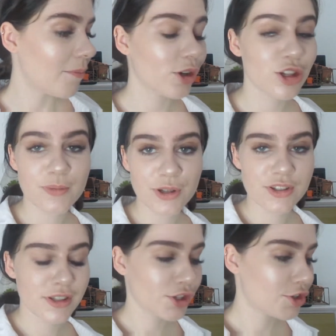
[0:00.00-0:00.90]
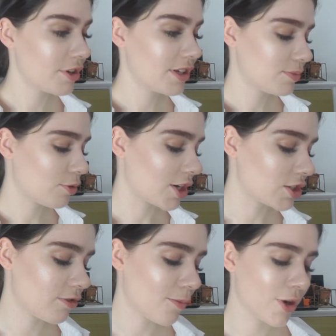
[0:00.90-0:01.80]
going to be using the crease brush
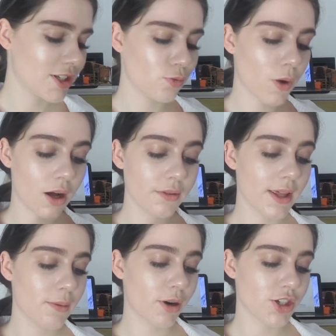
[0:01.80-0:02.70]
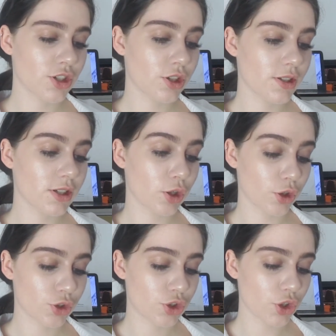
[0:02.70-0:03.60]
from Wet n Wild. Their brushes
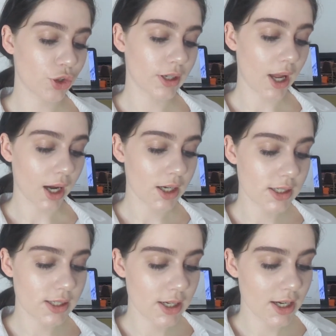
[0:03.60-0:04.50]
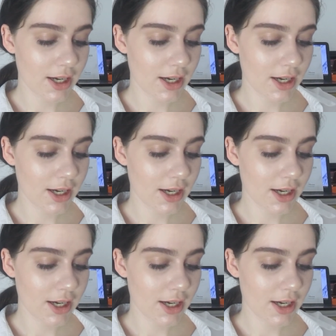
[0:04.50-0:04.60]
look so luxe.